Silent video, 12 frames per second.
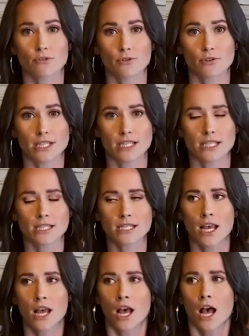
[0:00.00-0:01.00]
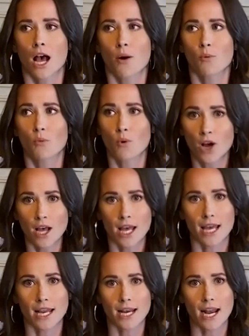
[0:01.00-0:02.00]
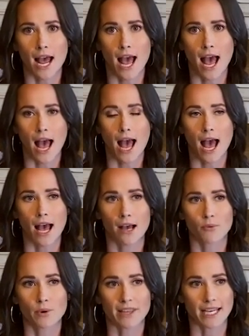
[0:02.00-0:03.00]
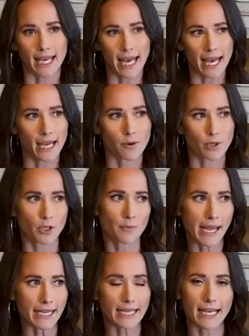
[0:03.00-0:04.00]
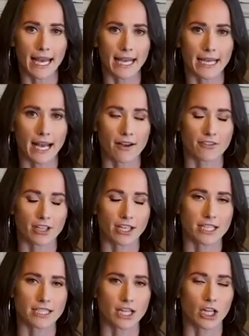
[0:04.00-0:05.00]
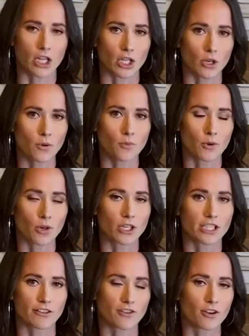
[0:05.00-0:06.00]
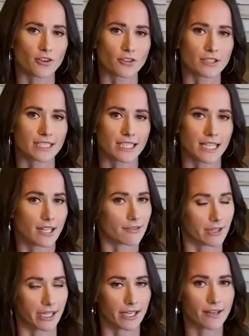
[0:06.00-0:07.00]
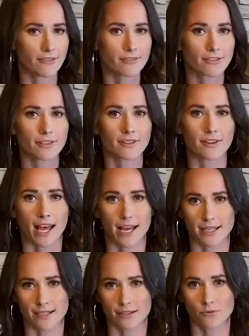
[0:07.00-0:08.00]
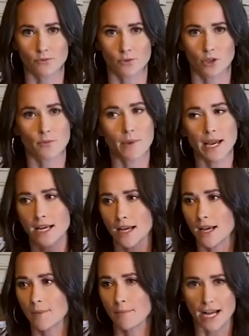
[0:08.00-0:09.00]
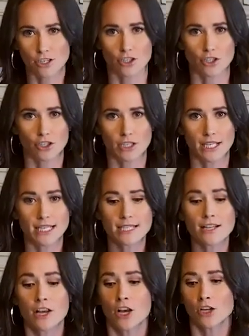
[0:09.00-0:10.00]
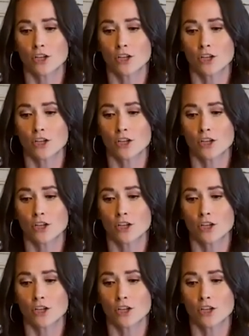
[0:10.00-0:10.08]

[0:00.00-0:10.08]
several reasons. One, with a cake, when you make a cake, I feel like it's a little more difficult to get rid of. Like when you make a batch of cookies,